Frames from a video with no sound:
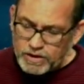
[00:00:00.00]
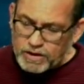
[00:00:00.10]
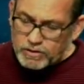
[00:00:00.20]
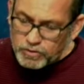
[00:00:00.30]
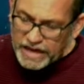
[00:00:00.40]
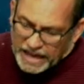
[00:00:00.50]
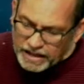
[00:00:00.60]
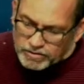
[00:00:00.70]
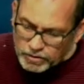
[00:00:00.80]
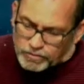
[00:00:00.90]
You
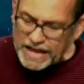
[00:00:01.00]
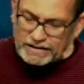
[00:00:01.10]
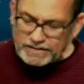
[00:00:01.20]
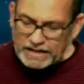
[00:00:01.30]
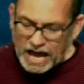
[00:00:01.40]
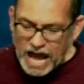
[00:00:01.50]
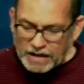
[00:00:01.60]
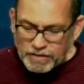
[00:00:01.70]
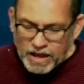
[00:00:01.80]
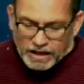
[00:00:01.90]
can't do that to
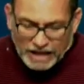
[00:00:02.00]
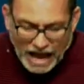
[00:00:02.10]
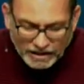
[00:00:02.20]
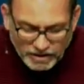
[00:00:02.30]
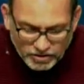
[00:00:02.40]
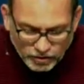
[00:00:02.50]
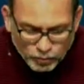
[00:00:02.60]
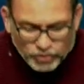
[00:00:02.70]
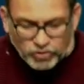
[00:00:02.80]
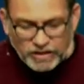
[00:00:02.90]
God. God doesn't
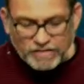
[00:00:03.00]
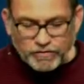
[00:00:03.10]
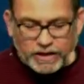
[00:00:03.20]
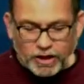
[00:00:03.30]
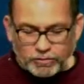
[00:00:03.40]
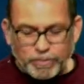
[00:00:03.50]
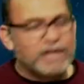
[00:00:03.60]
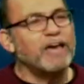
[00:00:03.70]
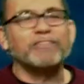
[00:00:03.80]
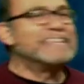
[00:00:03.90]
receive guilt
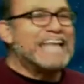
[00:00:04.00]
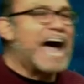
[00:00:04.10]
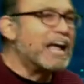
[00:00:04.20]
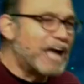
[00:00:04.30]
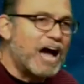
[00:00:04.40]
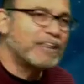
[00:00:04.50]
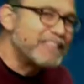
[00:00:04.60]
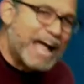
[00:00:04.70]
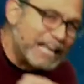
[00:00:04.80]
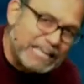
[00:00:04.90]
because not, God is not